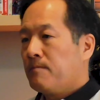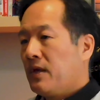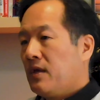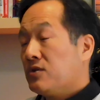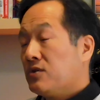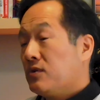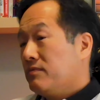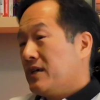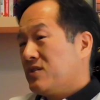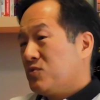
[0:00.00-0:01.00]
so
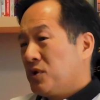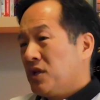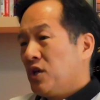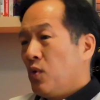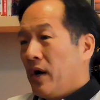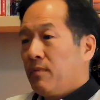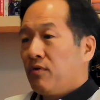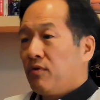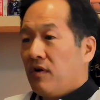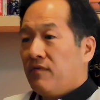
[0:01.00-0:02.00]
that's a really quiet
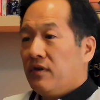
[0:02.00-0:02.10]
profit